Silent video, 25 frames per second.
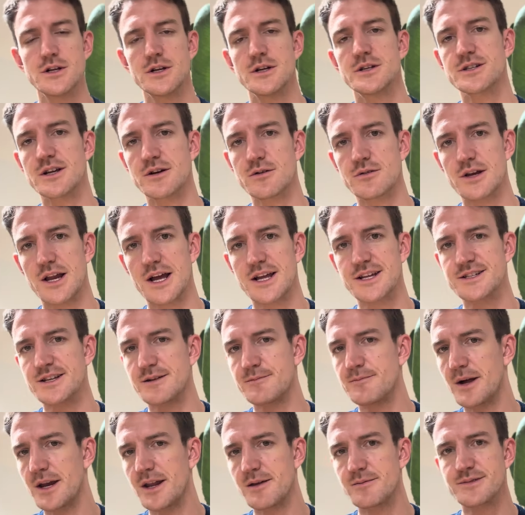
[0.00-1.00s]
So, like I said,
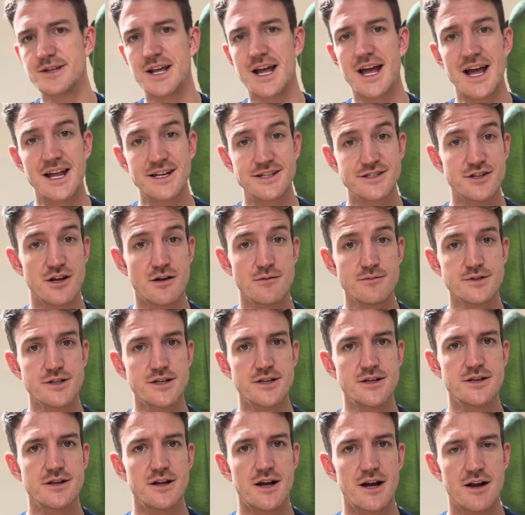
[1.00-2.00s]
my name's Ed
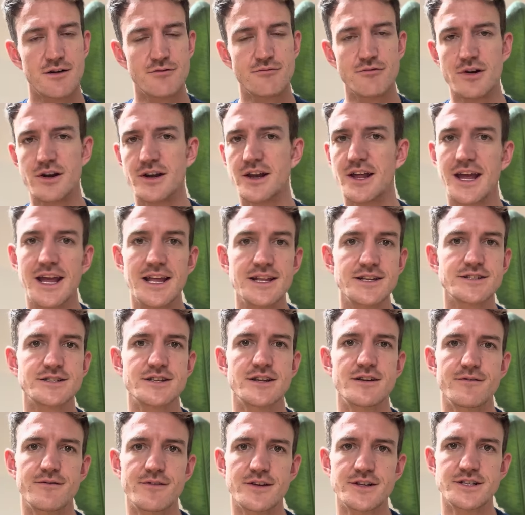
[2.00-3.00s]
Thompson. I run
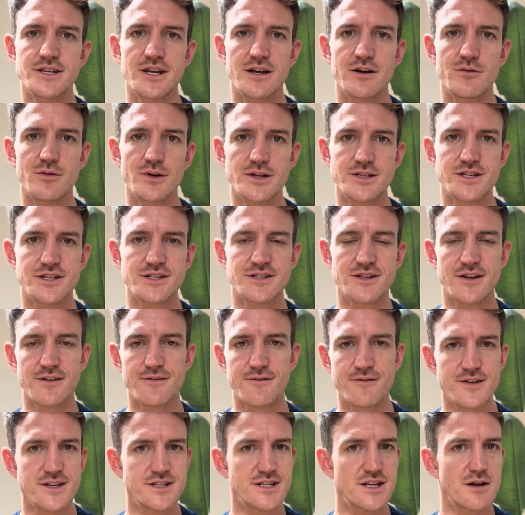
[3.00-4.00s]
Instant Physio, which is a
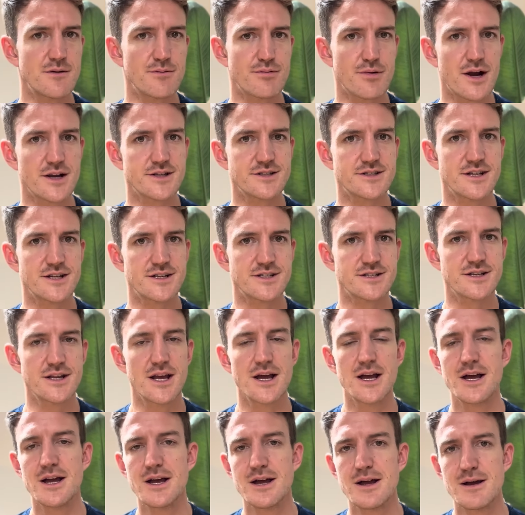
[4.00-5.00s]
physio practice
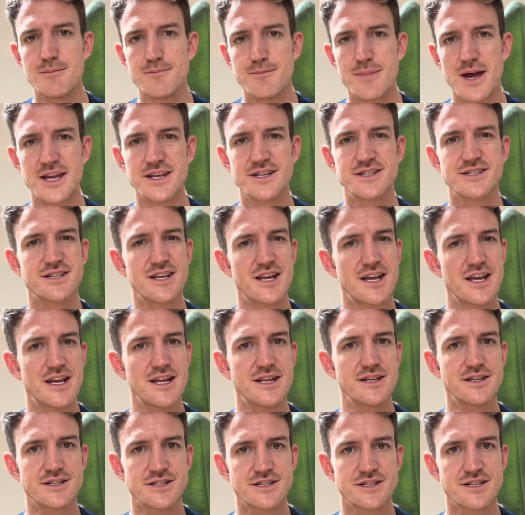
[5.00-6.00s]
based
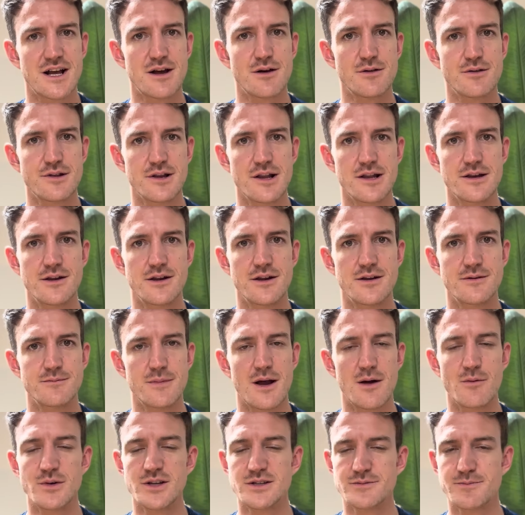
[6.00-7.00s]
in South London,
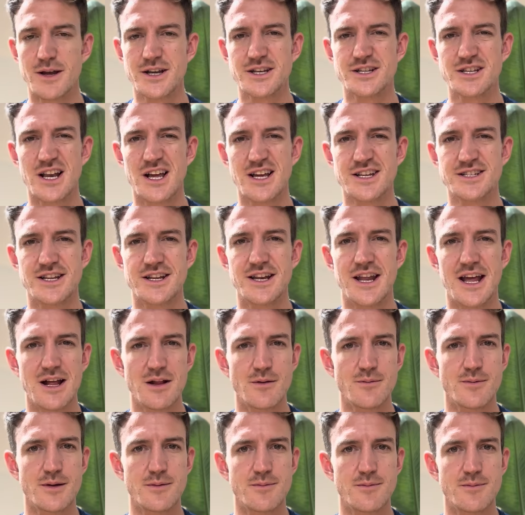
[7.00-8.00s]
and we specialize in
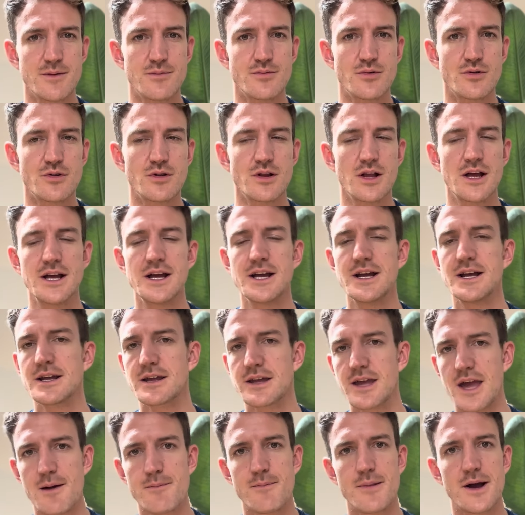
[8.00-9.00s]
helping people
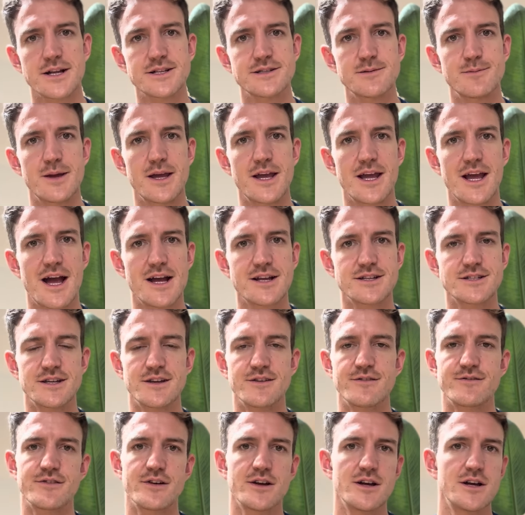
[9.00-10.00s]
get back to being
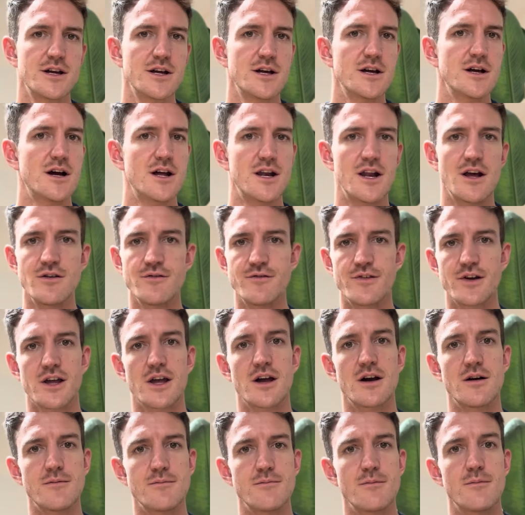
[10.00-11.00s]
active and
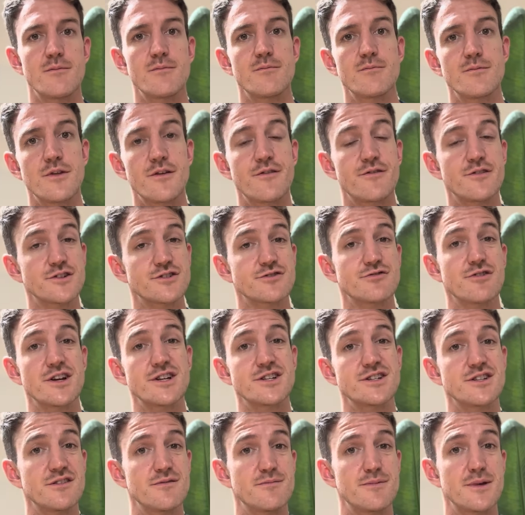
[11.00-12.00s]
overcome the
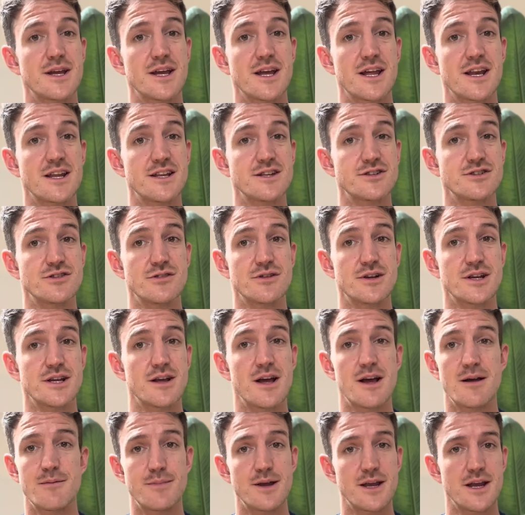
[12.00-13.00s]
frustration of being in injury,
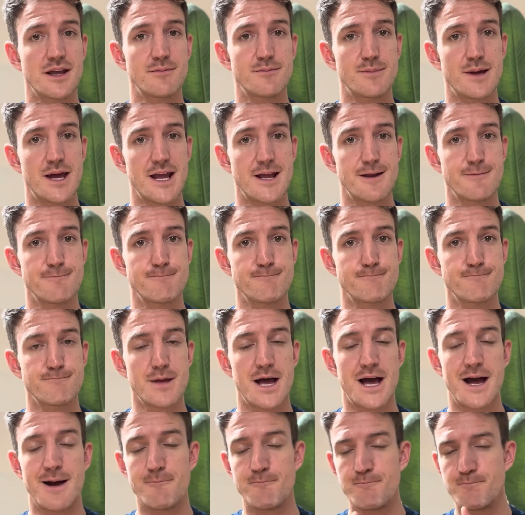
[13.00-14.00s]
being in pain.
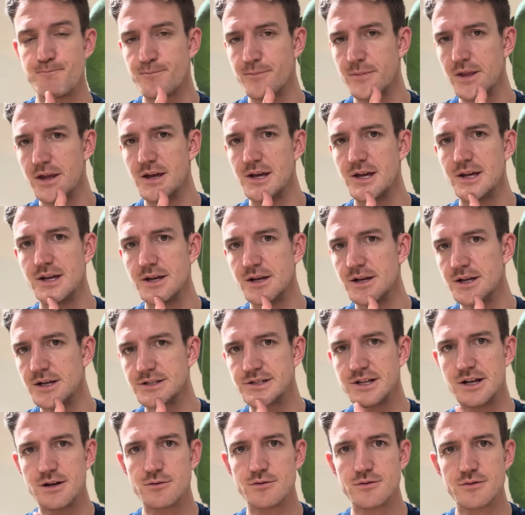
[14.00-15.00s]
Um,
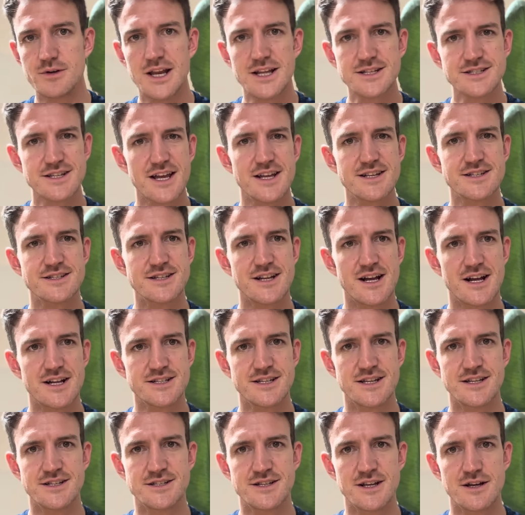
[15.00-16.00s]
so let's get
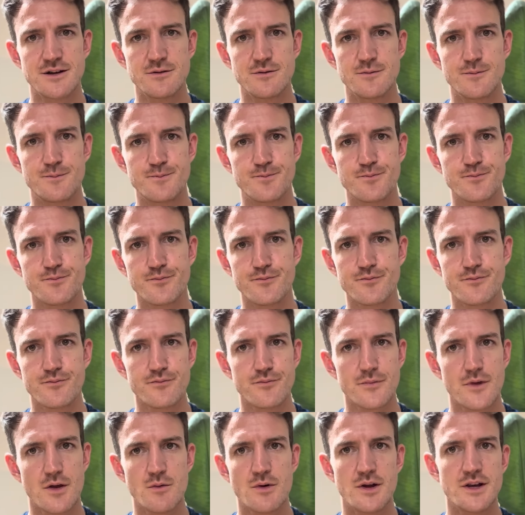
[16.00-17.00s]
started. So
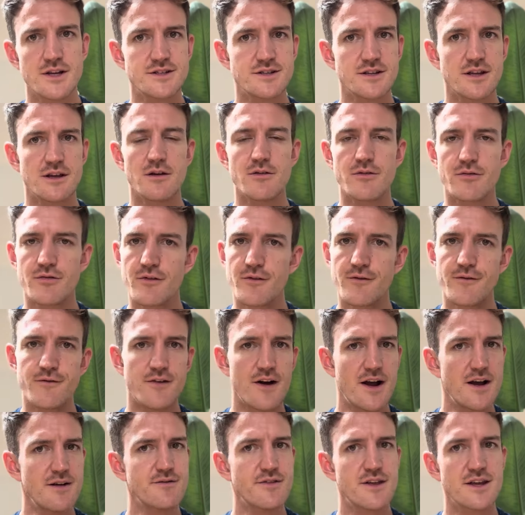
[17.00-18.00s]
we're going to go through
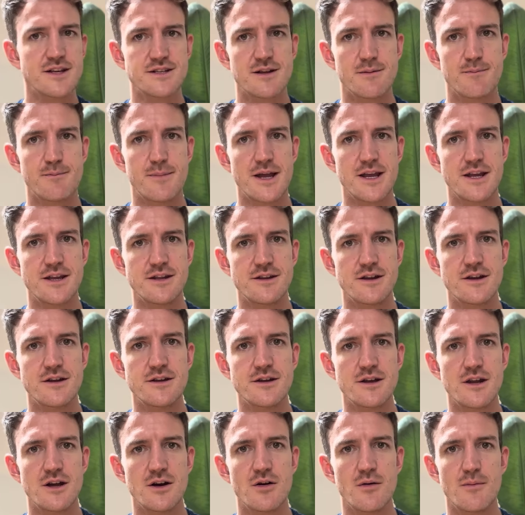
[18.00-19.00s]
5 things I bet you
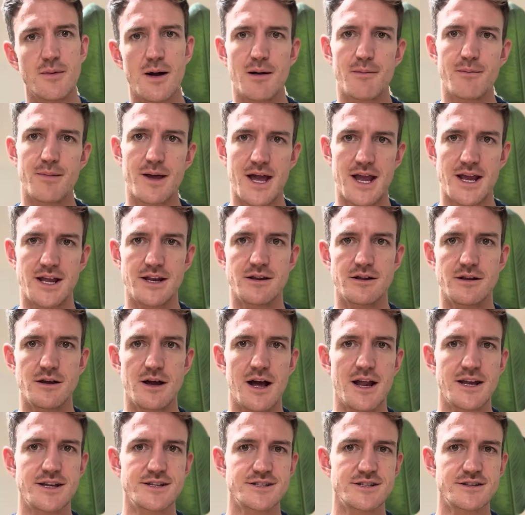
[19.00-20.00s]
didn't know about pain.
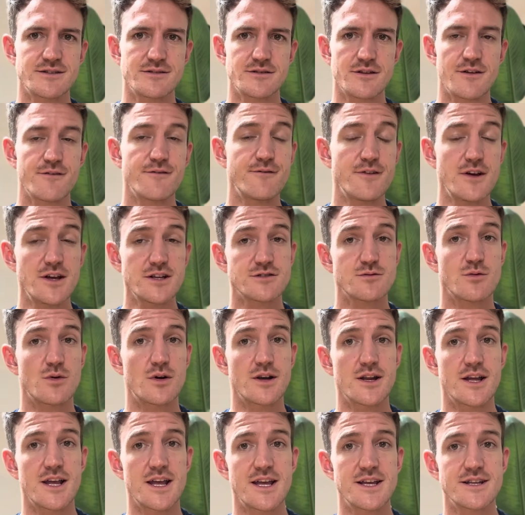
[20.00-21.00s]
And the first
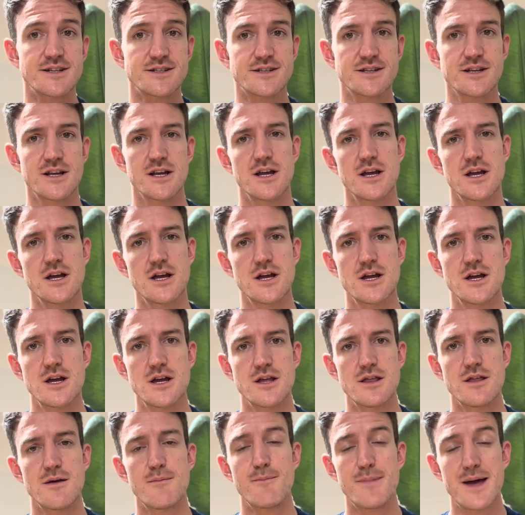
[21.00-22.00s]
one is
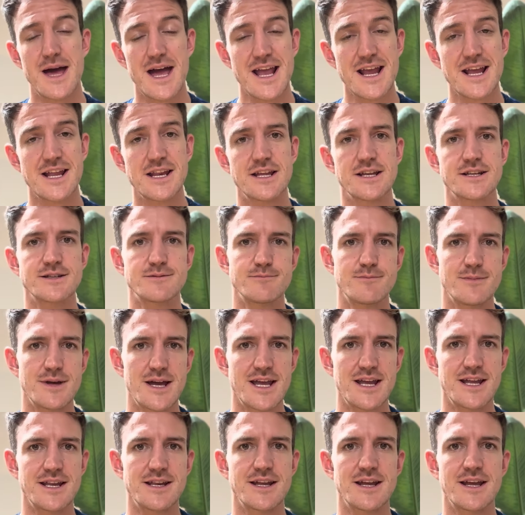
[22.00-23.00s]
that pain is
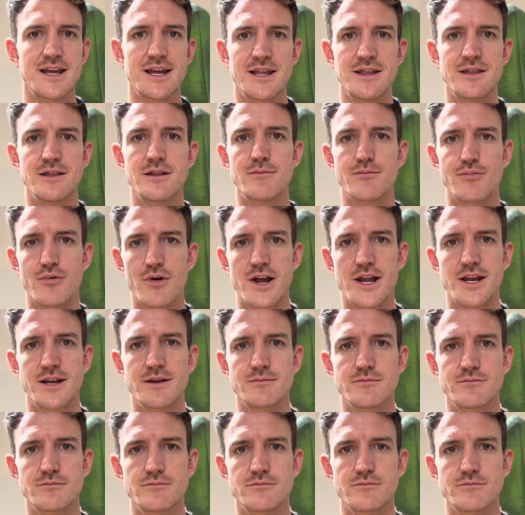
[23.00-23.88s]
made in the brain.